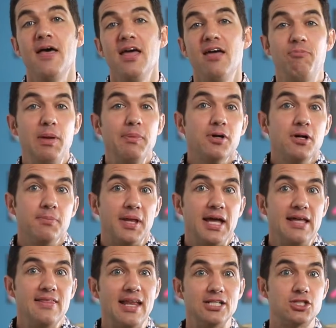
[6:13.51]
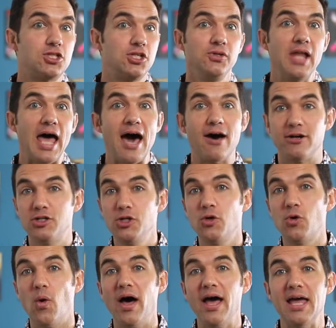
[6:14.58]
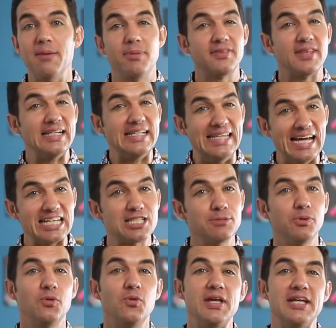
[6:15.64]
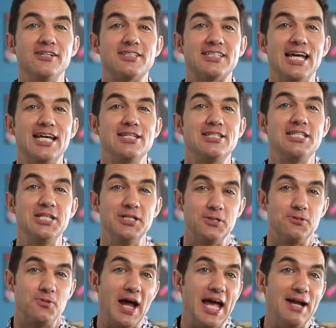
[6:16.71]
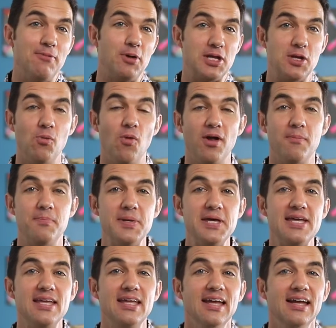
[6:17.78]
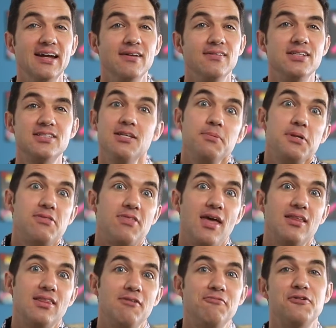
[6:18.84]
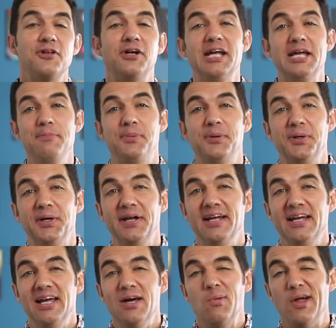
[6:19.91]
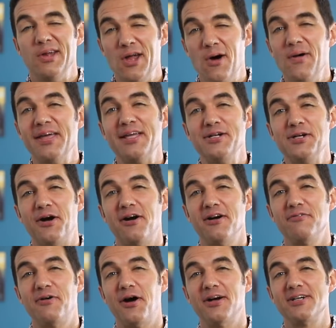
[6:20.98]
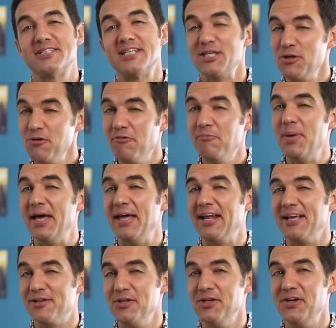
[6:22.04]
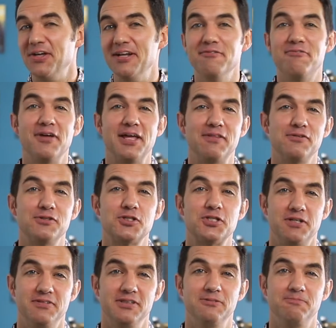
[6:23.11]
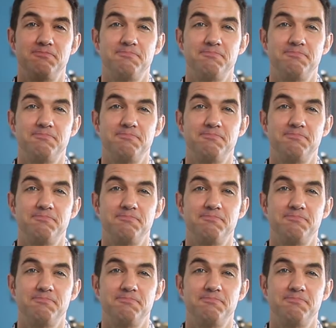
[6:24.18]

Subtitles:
If people complain that it's too loud or too quiet, but the decibel reader says you're right where you want to be, then simply thank them for their input while knowing in your heart of hearts that you have been a good and faithful servant.